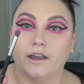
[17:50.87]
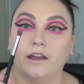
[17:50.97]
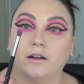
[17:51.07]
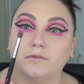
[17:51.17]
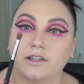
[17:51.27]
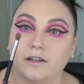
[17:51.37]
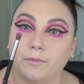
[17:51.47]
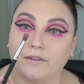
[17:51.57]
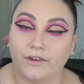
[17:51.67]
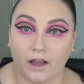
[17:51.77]
And I'm just gonna
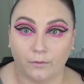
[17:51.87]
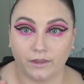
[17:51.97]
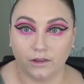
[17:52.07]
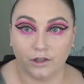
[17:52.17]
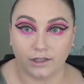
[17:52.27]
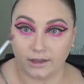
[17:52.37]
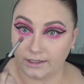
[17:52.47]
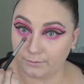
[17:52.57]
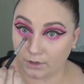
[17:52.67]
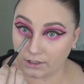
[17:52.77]
buff it out with using
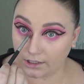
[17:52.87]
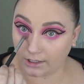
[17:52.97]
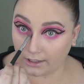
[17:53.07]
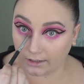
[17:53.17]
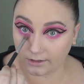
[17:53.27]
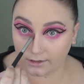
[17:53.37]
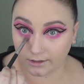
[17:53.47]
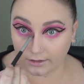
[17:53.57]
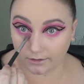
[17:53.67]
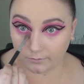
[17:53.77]
this brush here.
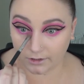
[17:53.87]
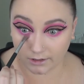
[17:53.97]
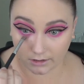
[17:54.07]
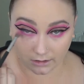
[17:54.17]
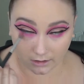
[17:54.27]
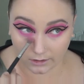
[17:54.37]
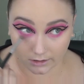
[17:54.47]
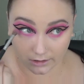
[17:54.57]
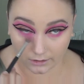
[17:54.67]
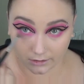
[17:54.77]
So I'm just going
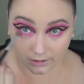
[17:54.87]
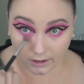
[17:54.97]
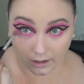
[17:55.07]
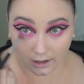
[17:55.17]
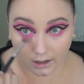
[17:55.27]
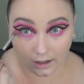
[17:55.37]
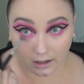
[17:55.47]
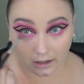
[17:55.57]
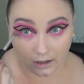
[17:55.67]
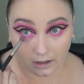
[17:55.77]
to
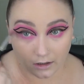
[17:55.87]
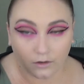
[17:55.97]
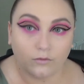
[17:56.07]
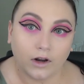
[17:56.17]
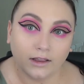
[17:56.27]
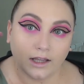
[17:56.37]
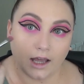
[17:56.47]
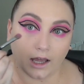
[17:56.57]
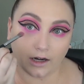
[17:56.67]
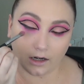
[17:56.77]
run
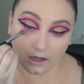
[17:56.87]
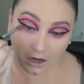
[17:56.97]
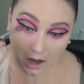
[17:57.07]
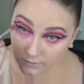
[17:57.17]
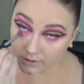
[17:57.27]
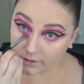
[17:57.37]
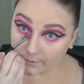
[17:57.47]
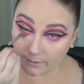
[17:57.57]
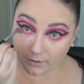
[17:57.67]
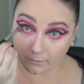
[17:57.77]
that in
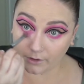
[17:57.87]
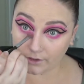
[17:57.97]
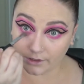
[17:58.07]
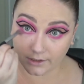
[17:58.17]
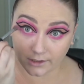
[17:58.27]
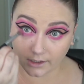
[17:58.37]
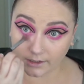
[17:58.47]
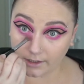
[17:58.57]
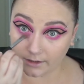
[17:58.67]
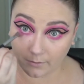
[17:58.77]
sweeping motions
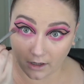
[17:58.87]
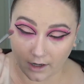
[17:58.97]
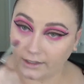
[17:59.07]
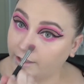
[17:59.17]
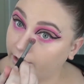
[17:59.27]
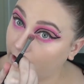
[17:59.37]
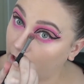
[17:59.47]
underneath my eyelid,